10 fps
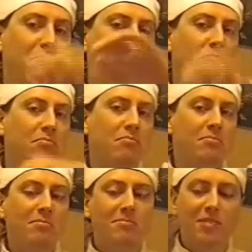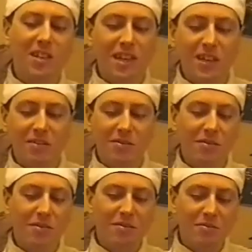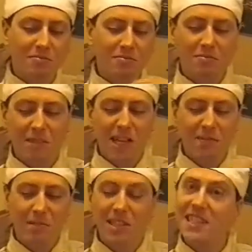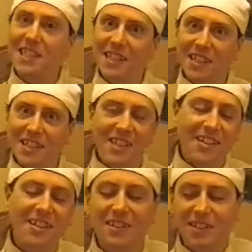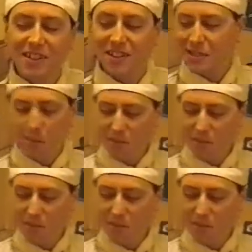you know, make it pretty, something to enjoy.